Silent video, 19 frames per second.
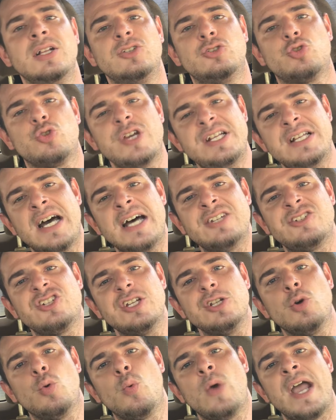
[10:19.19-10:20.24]
treat us
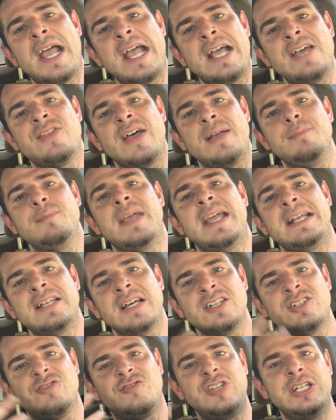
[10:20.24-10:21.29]
in a way that made
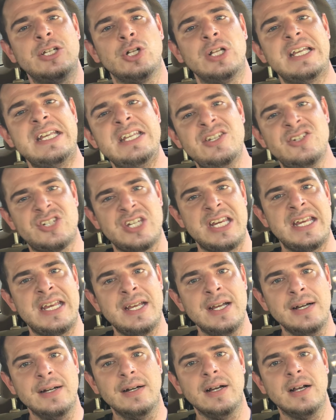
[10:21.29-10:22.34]
us feel
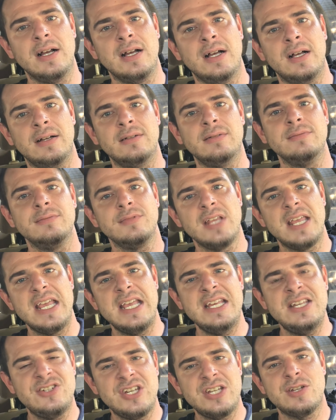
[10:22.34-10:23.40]
easy to
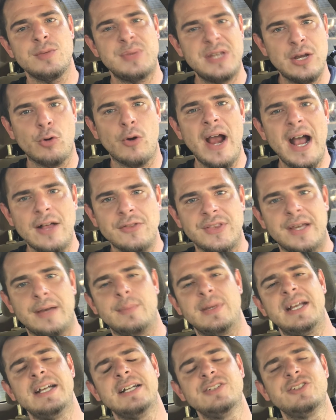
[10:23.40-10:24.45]
be around them.
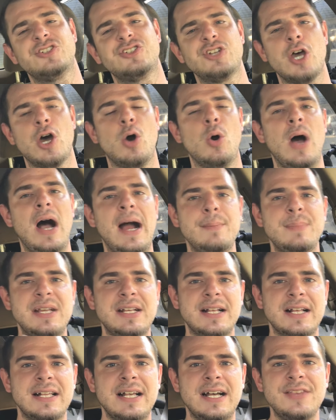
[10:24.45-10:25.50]
And so, I
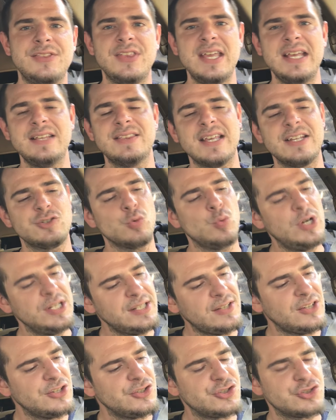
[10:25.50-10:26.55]
mean, and I think that's one
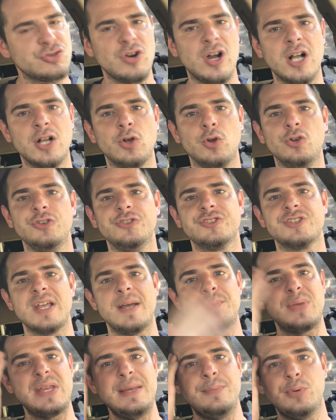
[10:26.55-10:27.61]
of the struggles
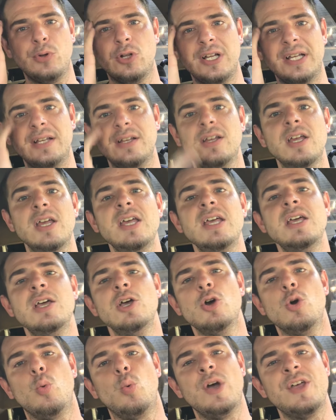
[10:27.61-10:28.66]
that people
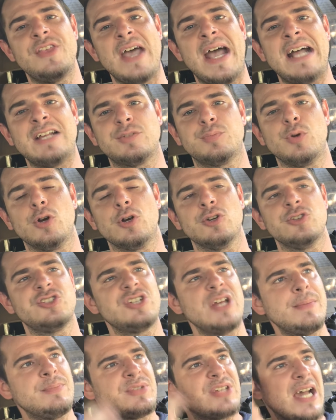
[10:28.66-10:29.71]
with Asperger's
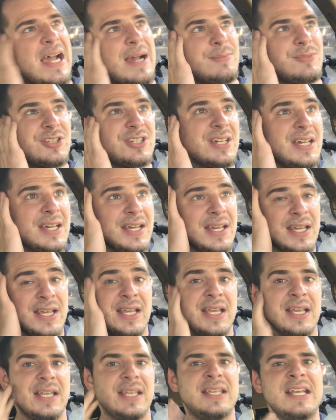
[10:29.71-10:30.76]
sometimes
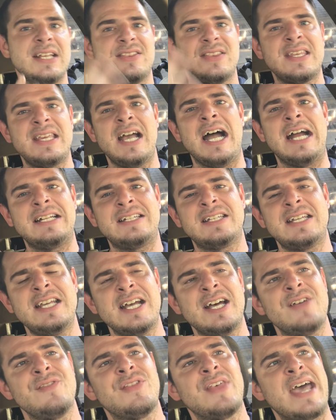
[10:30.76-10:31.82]
get, the
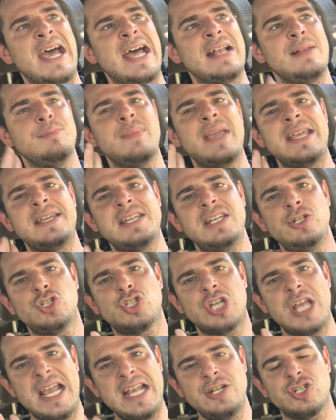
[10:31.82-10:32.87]
idea that making
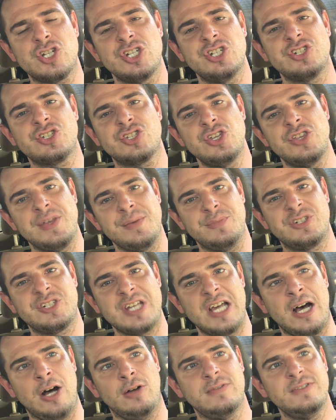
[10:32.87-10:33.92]
changes to
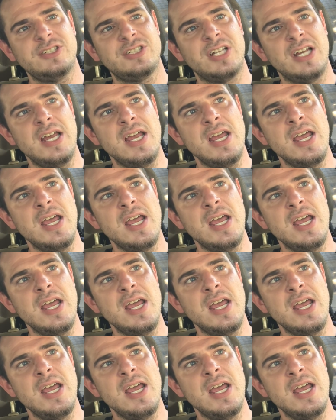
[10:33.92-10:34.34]
themselves